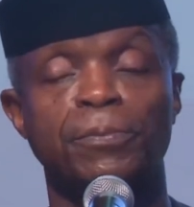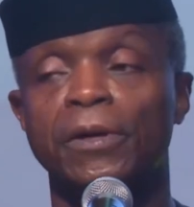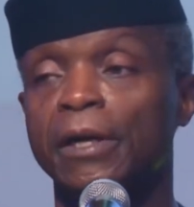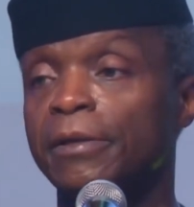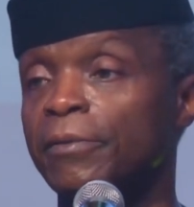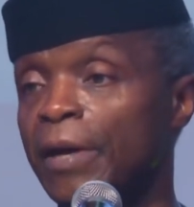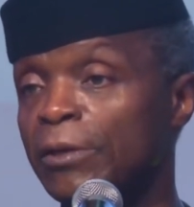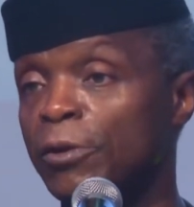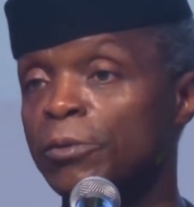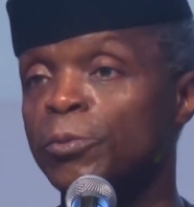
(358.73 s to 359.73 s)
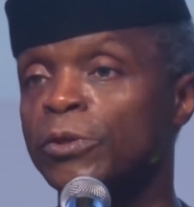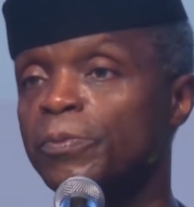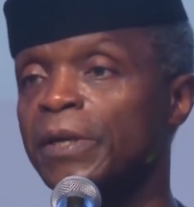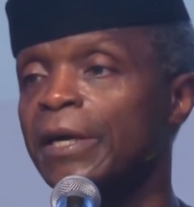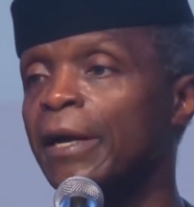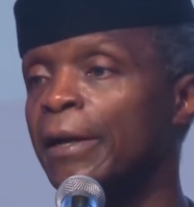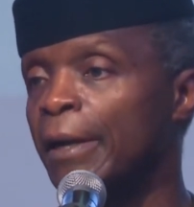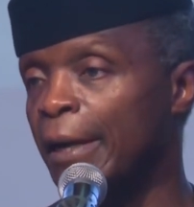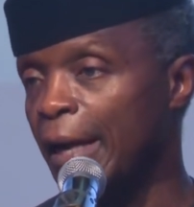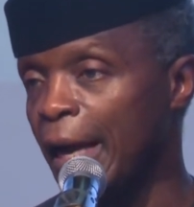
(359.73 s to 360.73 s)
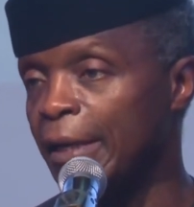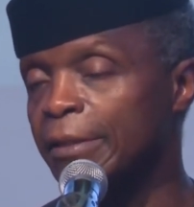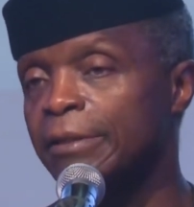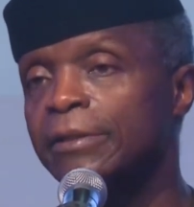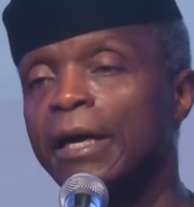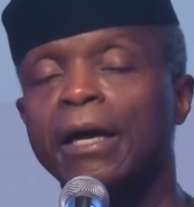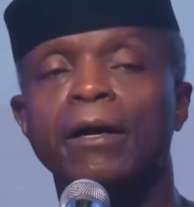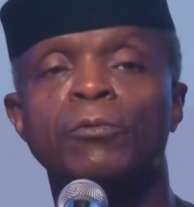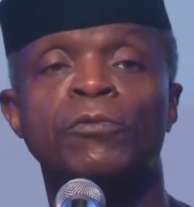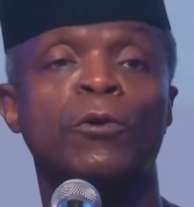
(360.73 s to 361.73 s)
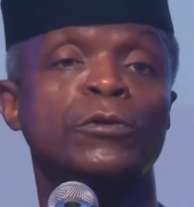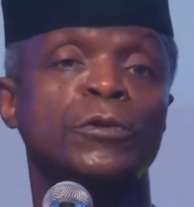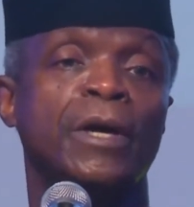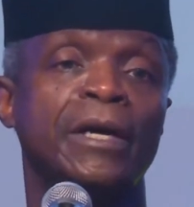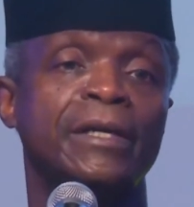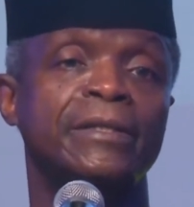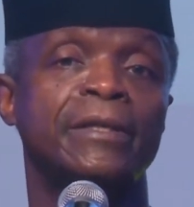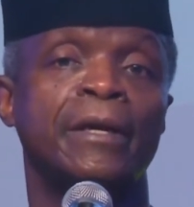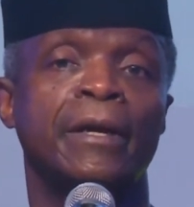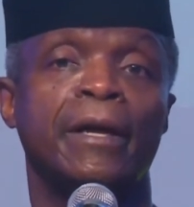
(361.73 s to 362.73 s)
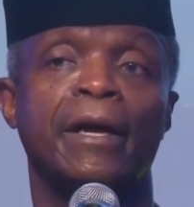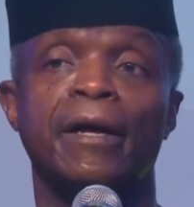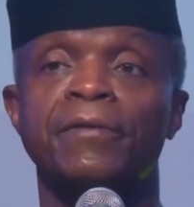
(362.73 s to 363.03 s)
uh, the Right Honourable Speaker, and uh, we've also heard uh,